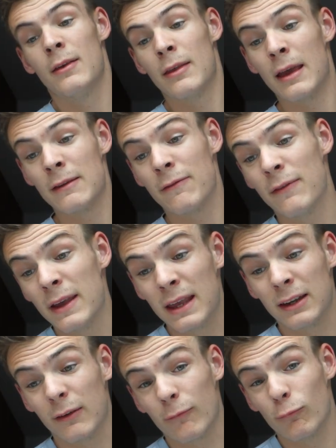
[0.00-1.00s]
they
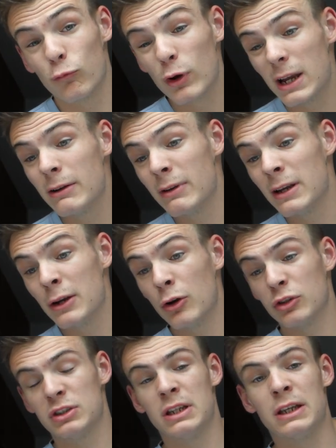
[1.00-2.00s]
fitted really, really
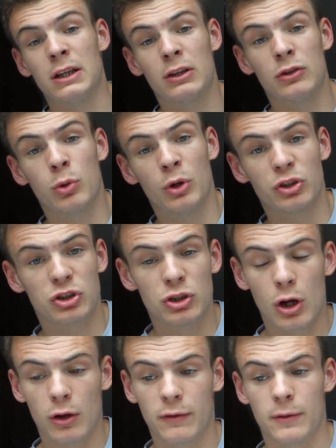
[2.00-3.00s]
nicely, quite
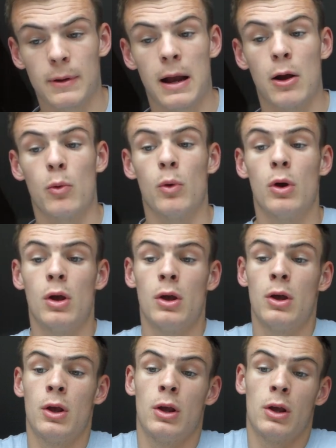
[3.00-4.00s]
snug throughout.
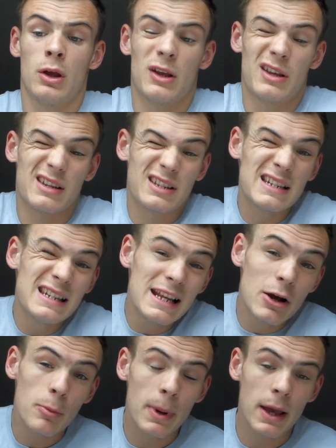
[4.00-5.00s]
A
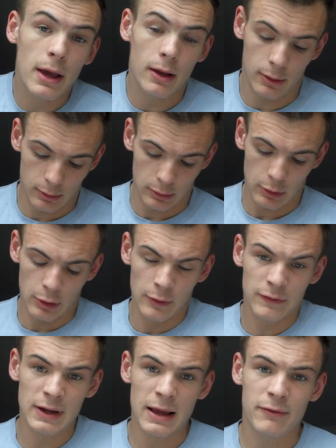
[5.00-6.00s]
little bit
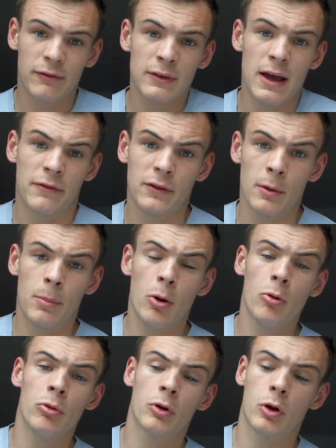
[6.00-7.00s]
of length left
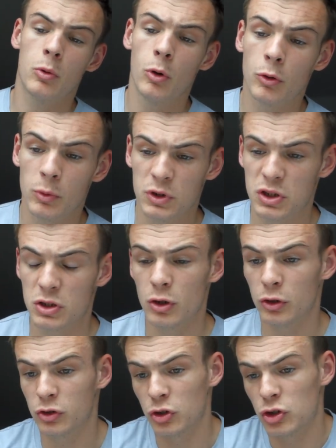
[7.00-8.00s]
upon the quad, which is
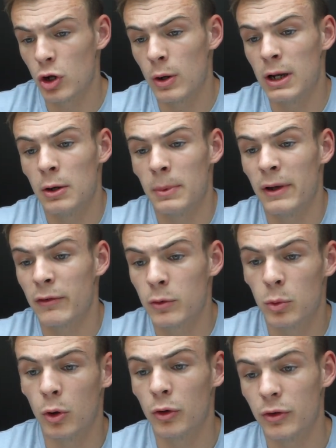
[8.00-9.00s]
nice to show a little bit of
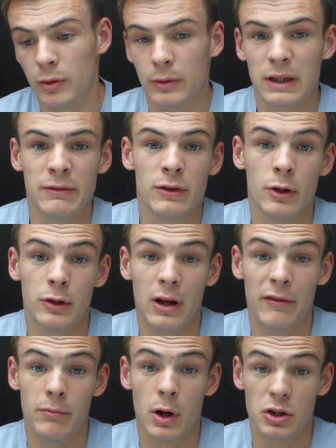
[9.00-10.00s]
quad, even though I don't
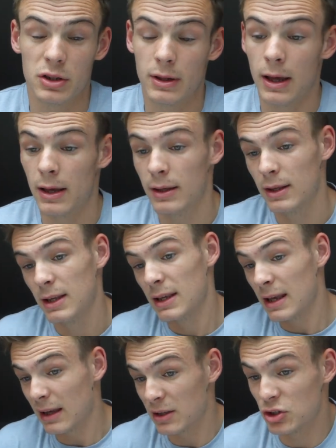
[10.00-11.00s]
have much of that.
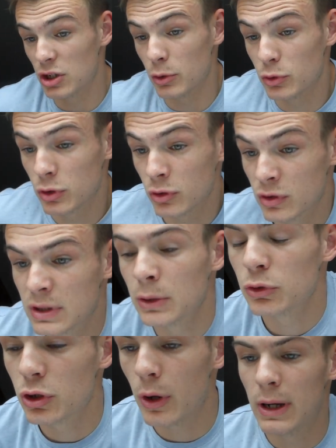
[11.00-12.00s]
You can still
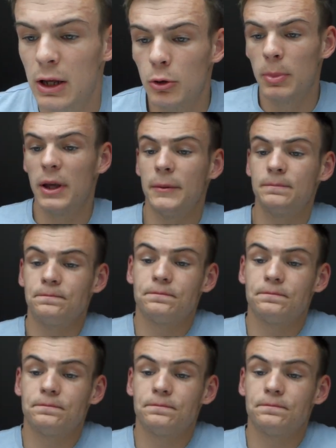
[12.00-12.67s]
show a little bit.